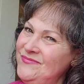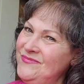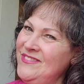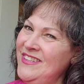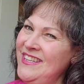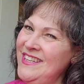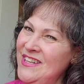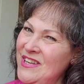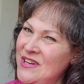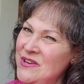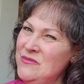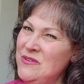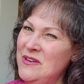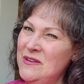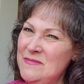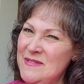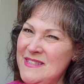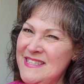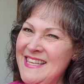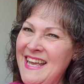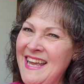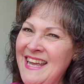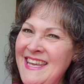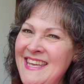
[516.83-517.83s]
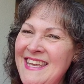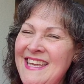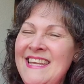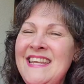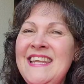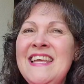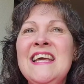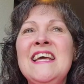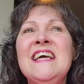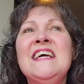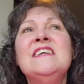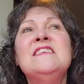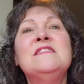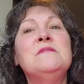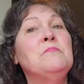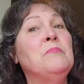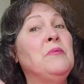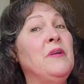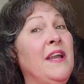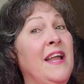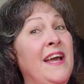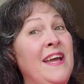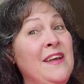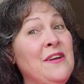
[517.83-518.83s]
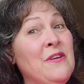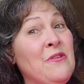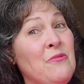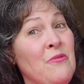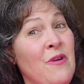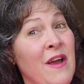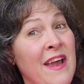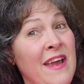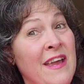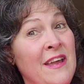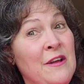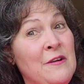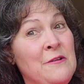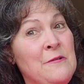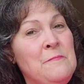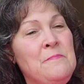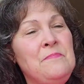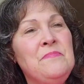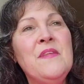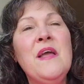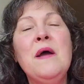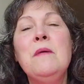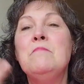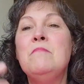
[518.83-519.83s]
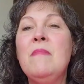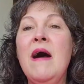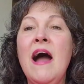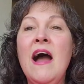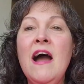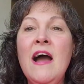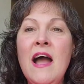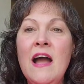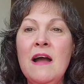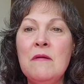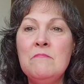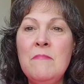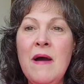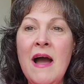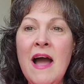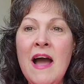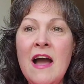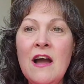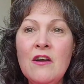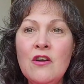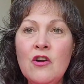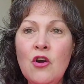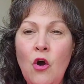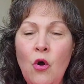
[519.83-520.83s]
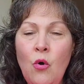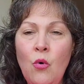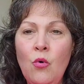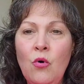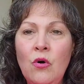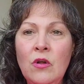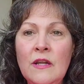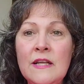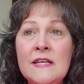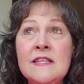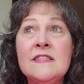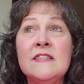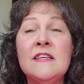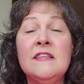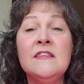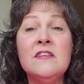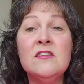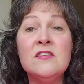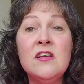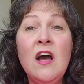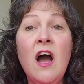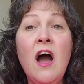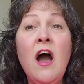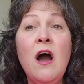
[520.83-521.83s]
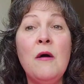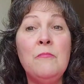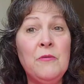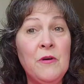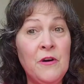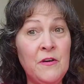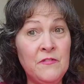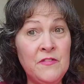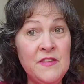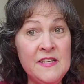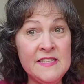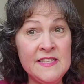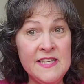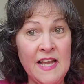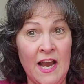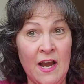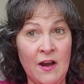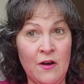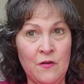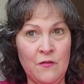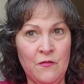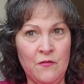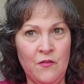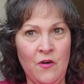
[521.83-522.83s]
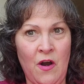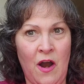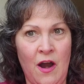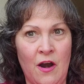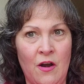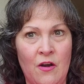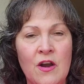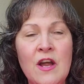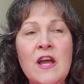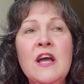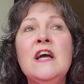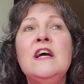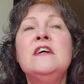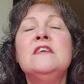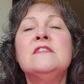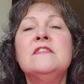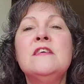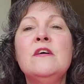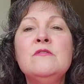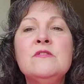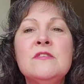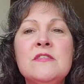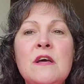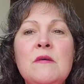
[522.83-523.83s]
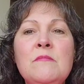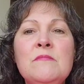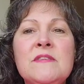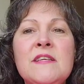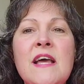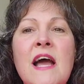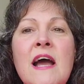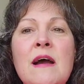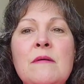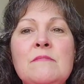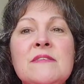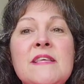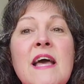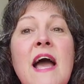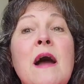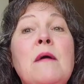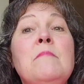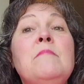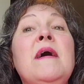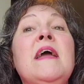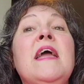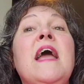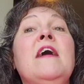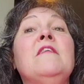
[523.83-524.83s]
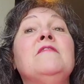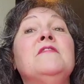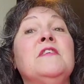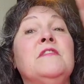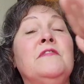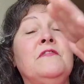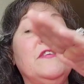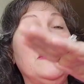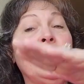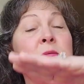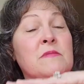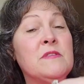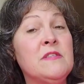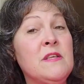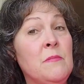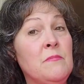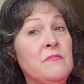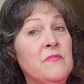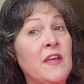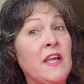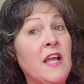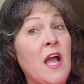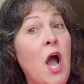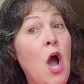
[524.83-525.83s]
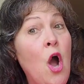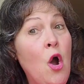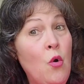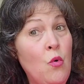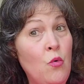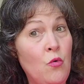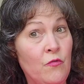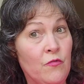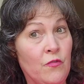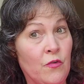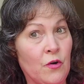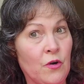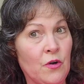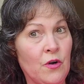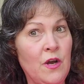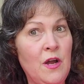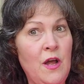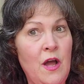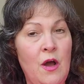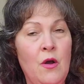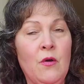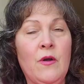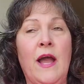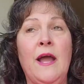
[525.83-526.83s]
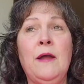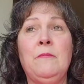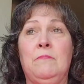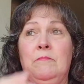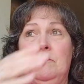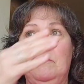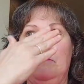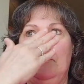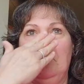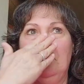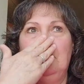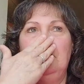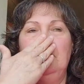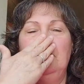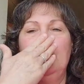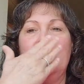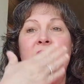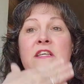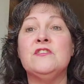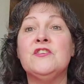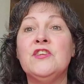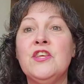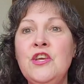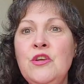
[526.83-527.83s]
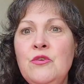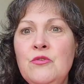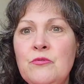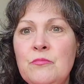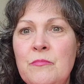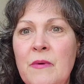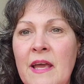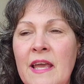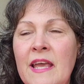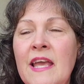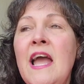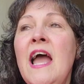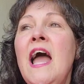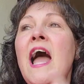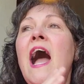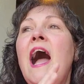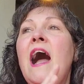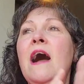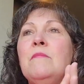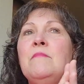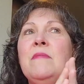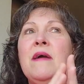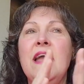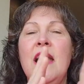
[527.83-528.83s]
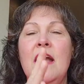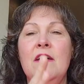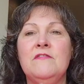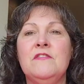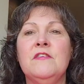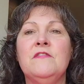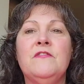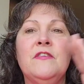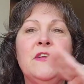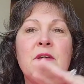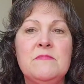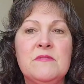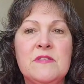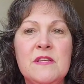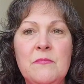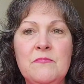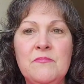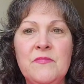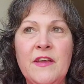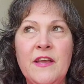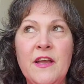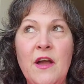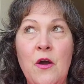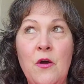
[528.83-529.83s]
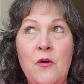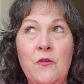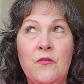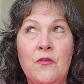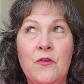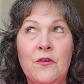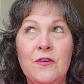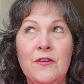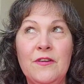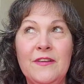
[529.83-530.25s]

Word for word: You know what I'm saying? play around. My, my coil is in the top of this air fryer. So sometimes I may have to flip something over. Okay, excuse me. I may have to flip something over.